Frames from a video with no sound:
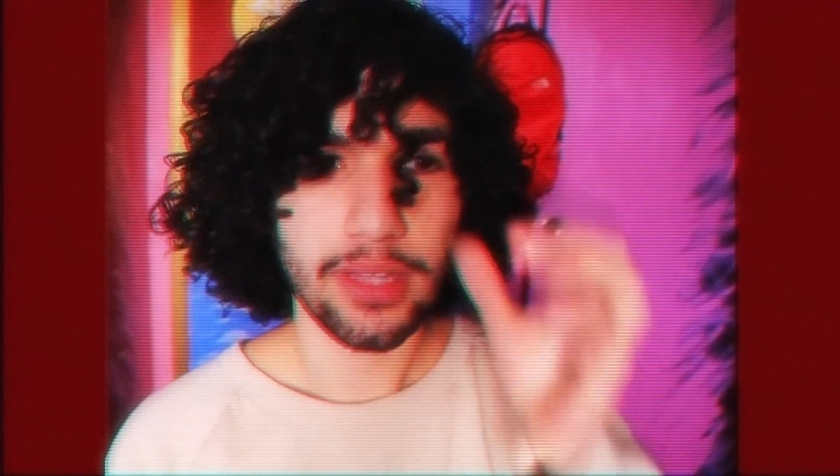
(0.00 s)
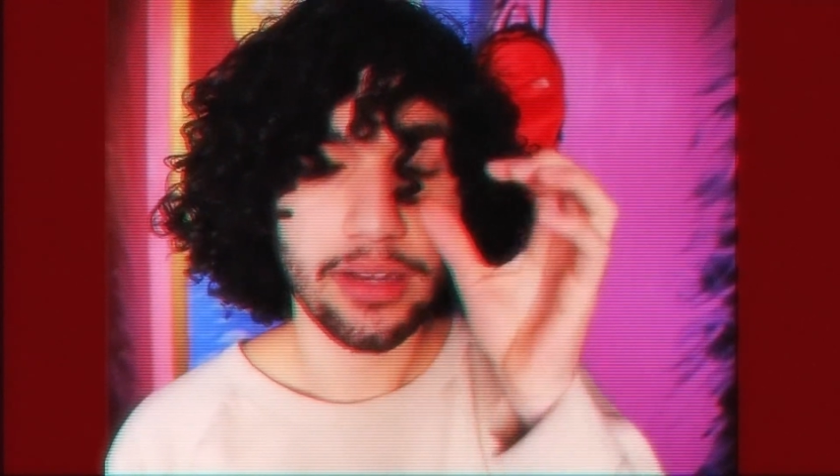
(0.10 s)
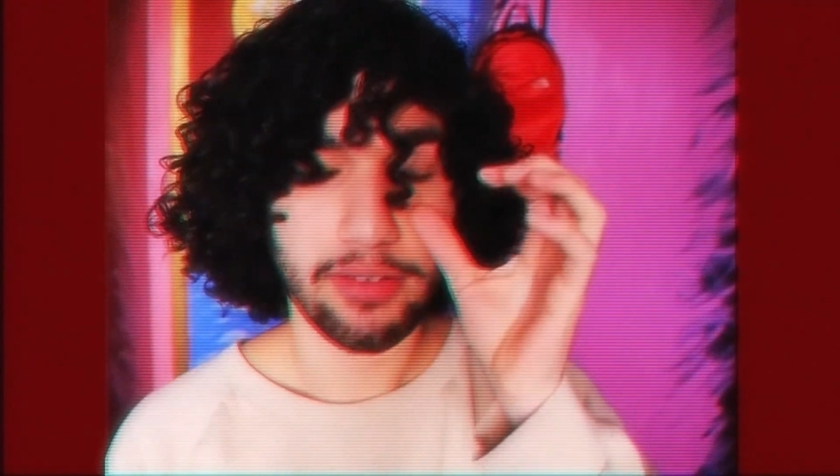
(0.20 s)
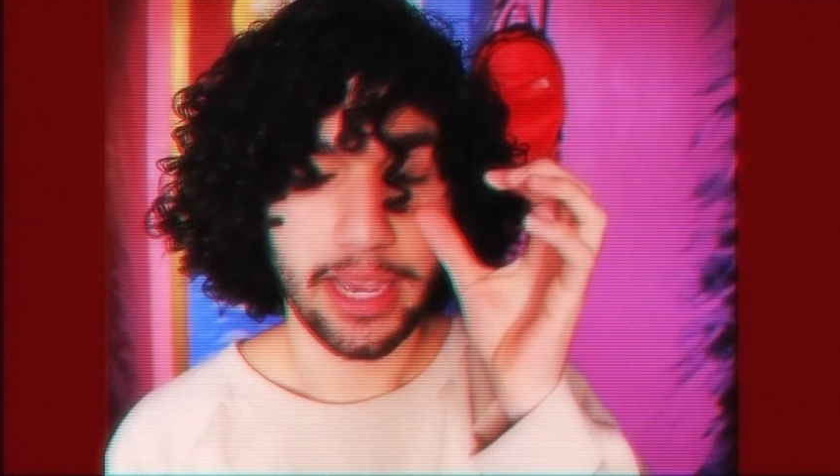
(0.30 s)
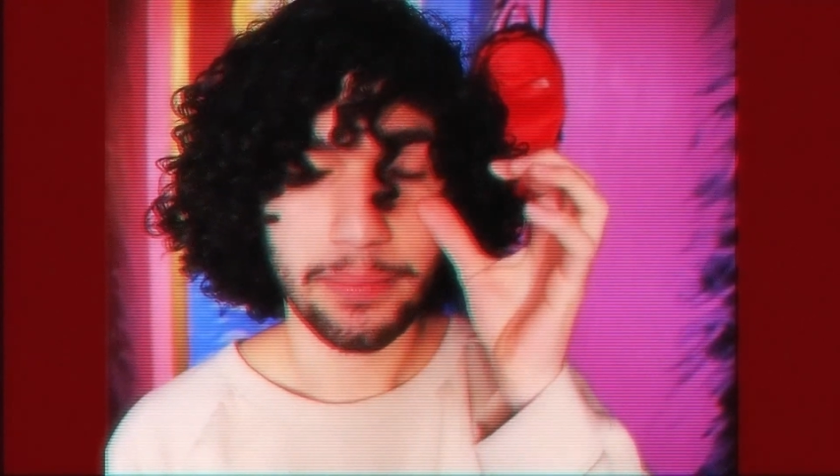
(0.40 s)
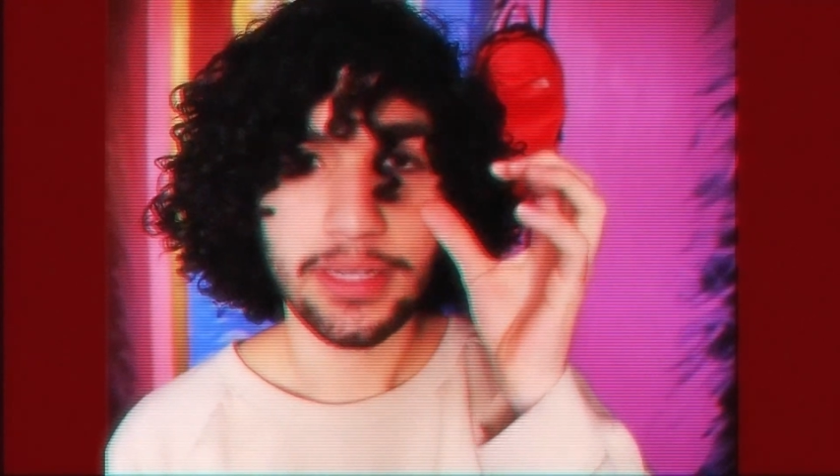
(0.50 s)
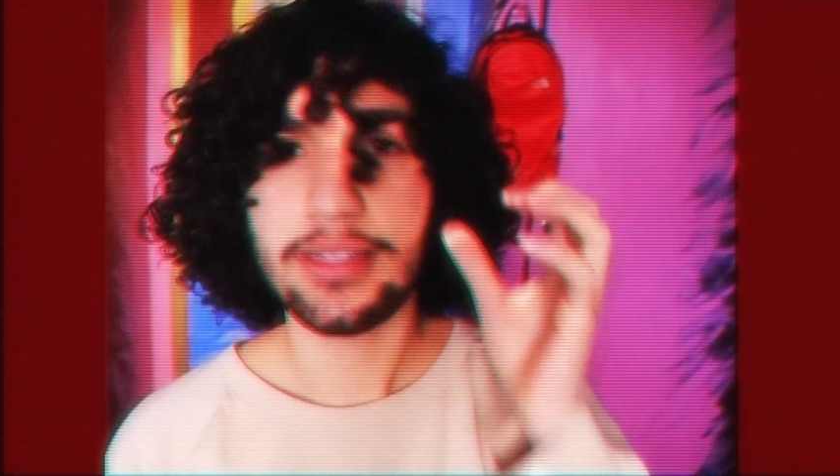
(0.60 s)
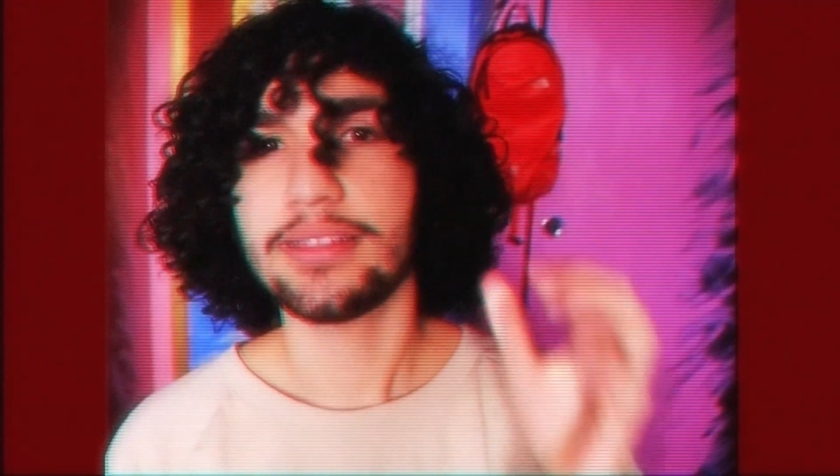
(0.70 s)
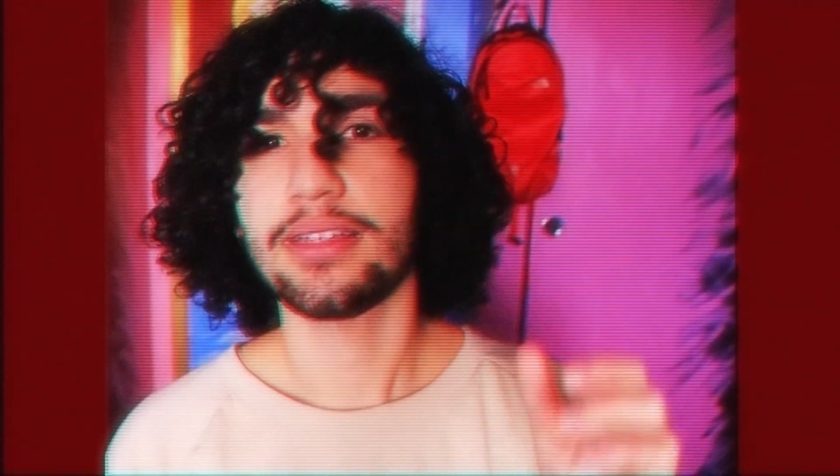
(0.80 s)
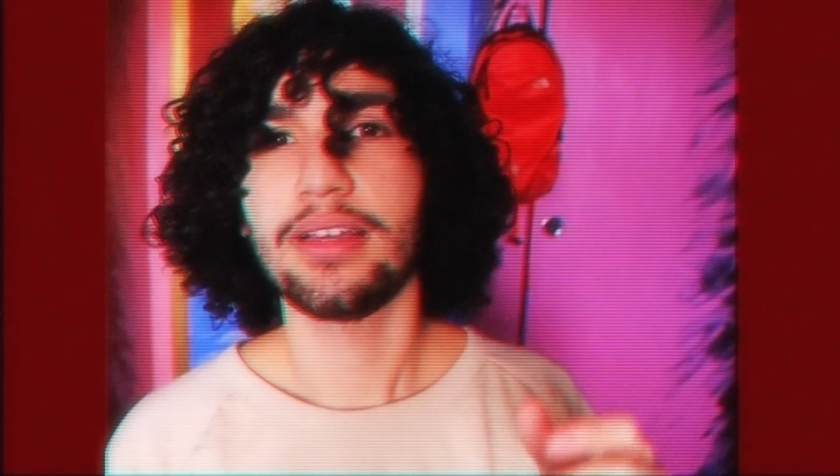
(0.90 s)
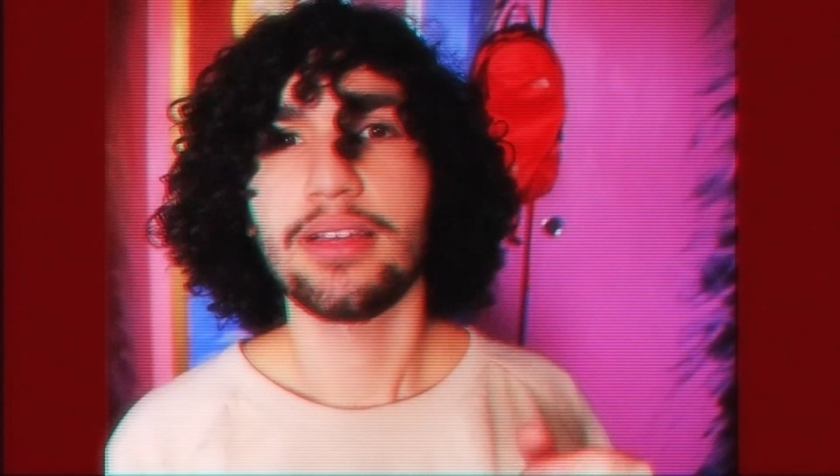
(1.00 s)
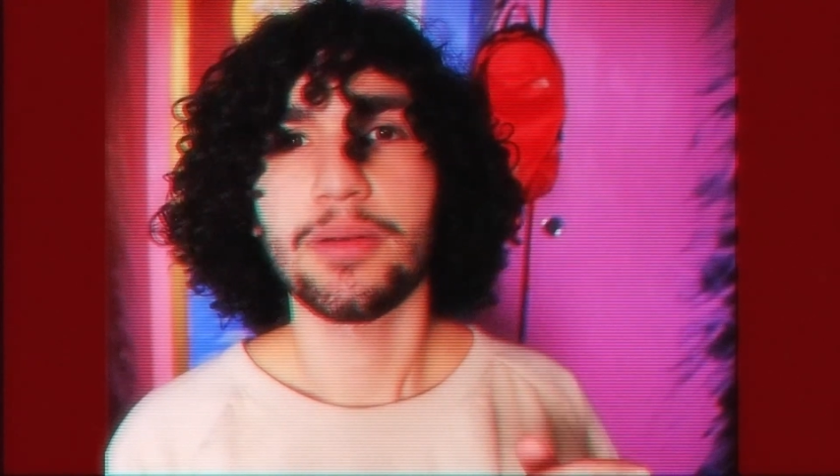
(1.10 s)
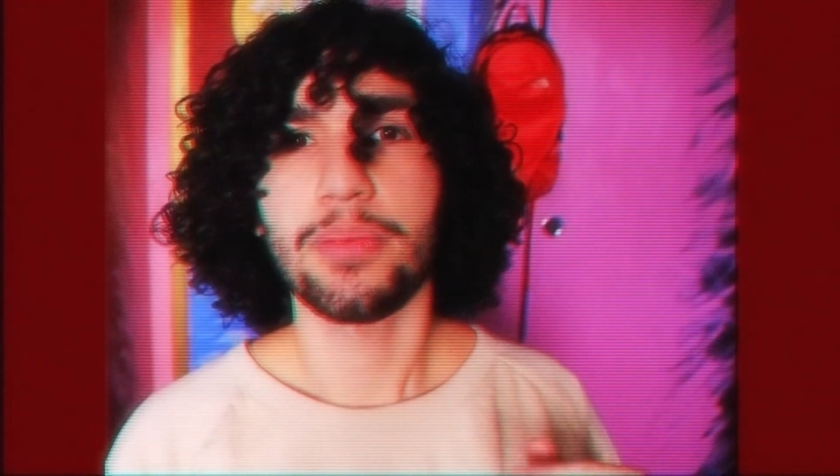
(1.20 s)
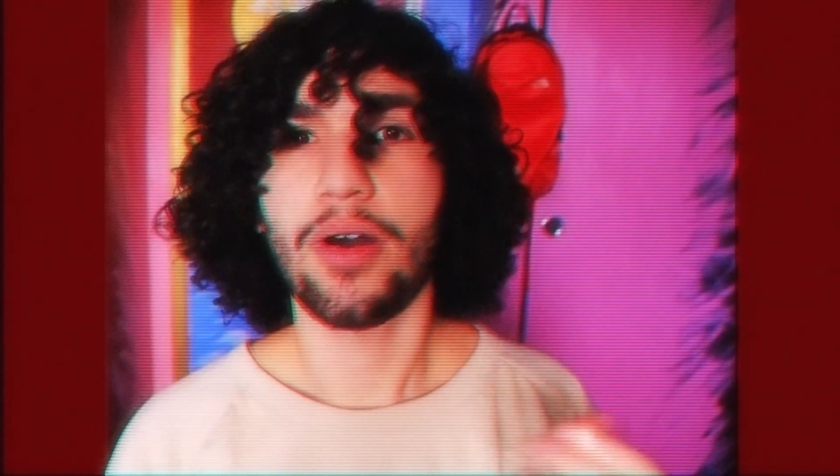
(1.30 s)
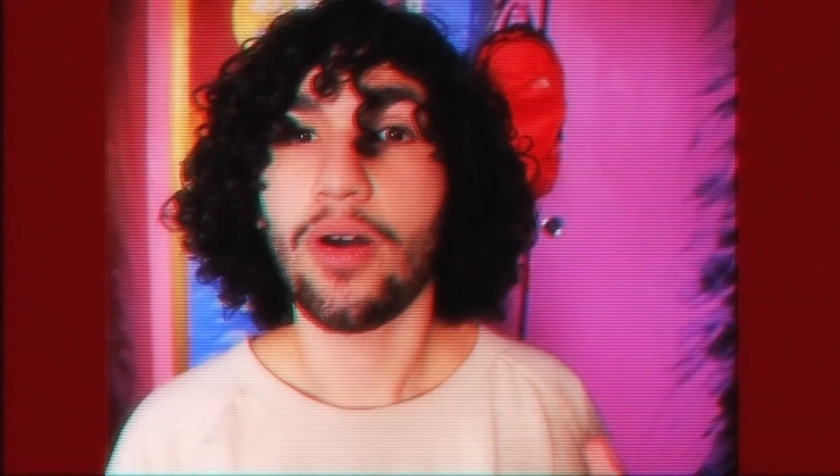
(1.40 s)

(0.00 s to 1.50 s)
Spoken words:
of happiness, but